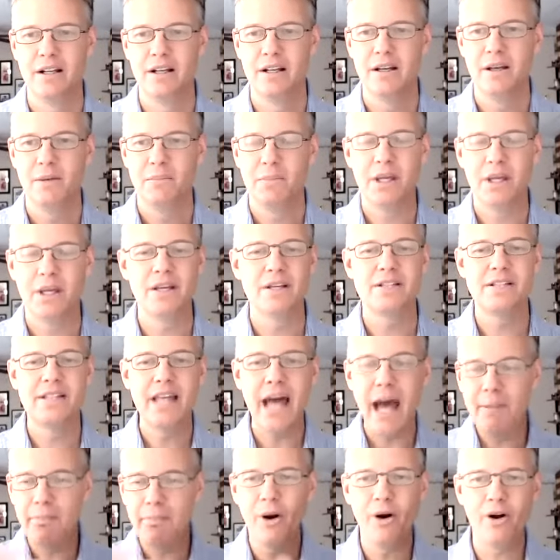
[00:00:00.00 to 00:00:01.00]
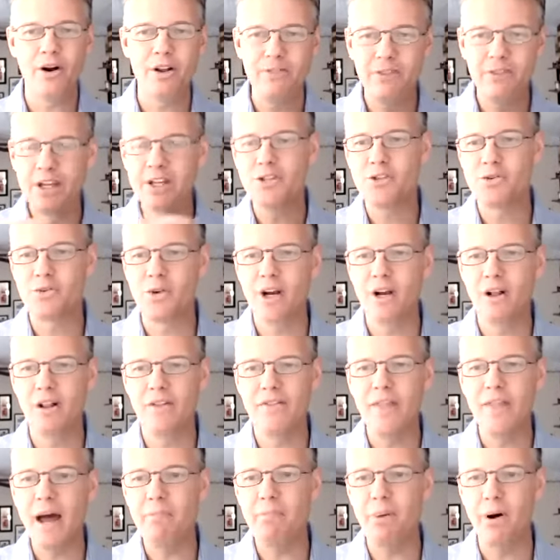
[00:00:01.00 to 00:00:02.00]
Because that part of Israel
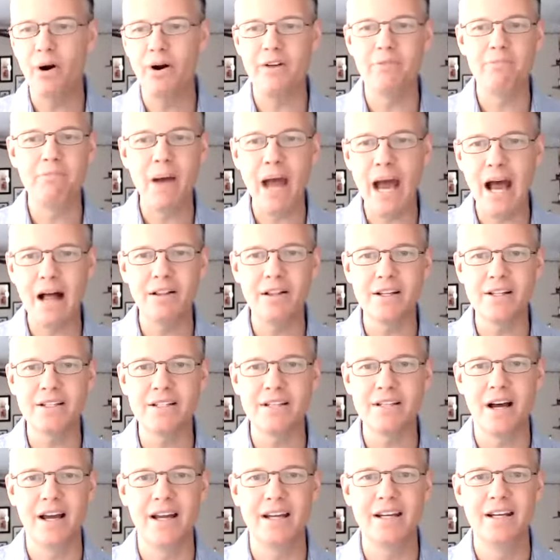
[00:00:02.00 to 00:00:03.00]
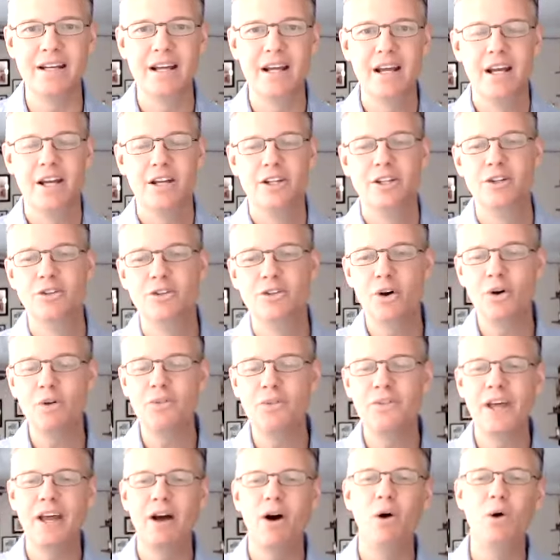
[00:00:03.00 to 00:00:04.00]
and that part of Palestine, you know,
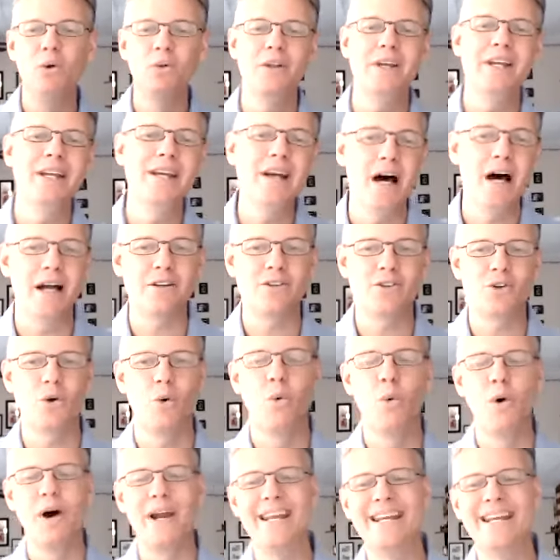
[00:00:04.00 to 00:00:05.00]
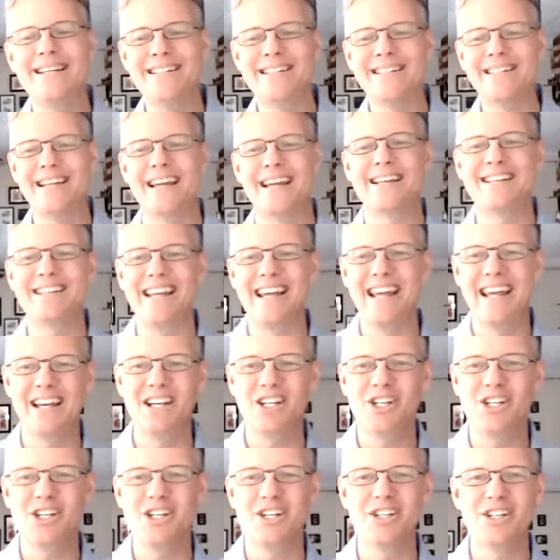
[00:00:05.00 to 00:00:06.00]
they only got 26
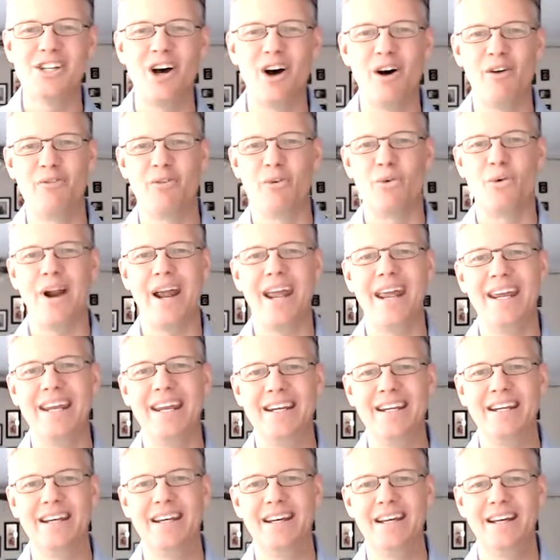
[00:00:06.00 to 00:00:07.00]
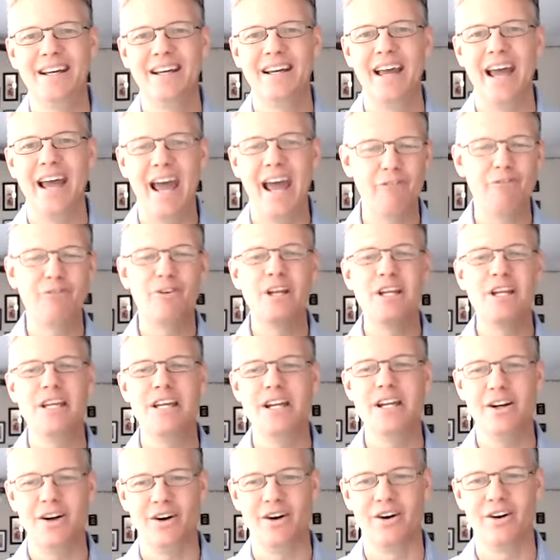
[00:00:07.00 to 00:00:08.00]
inches of rain every
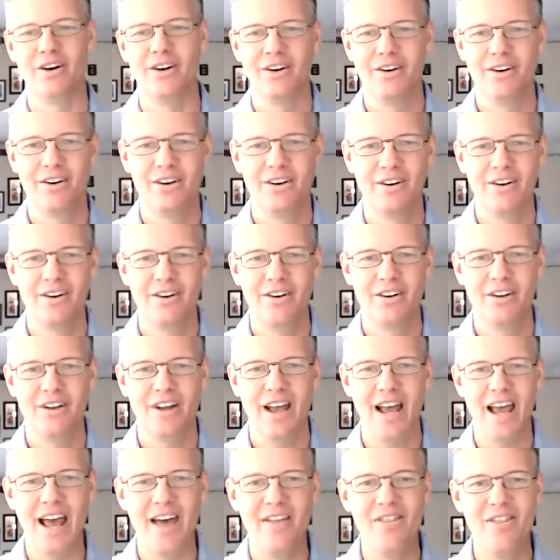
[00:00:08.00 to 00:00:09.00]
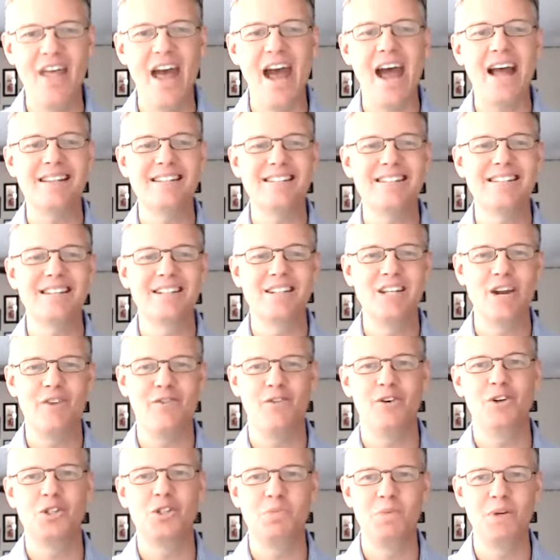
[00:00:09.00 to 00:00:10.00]
year. And that's the
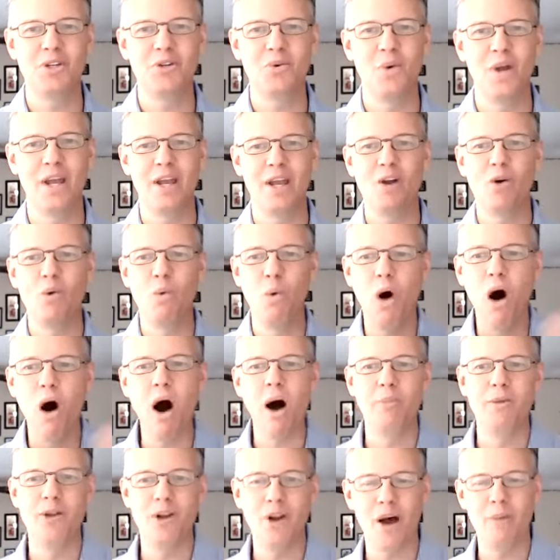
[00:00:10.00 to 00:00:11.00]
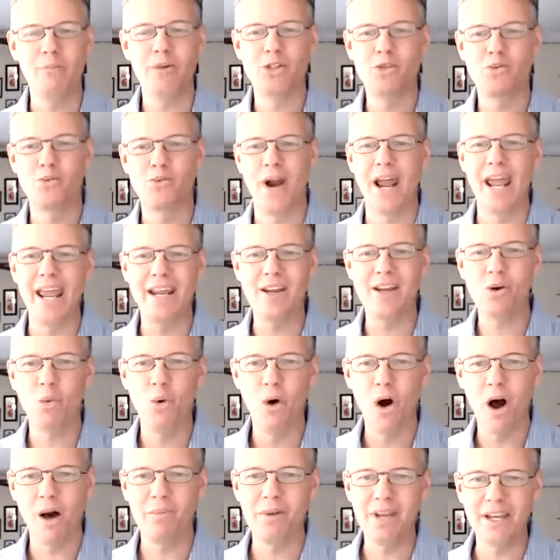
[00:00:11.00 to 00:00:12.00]
difference between Guam. You know how much rain
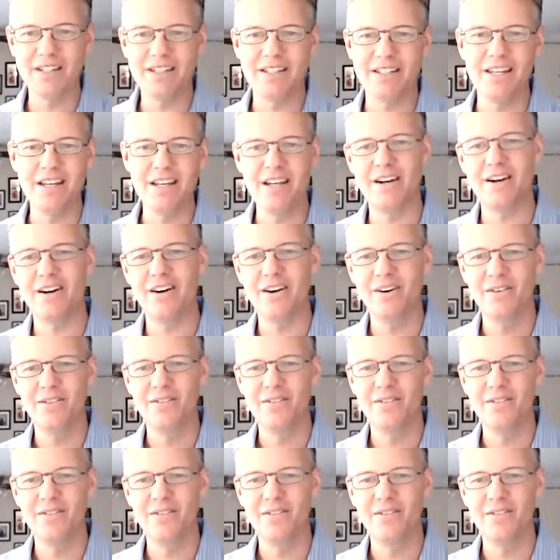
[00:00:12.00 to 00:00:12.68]
Guam gets a year?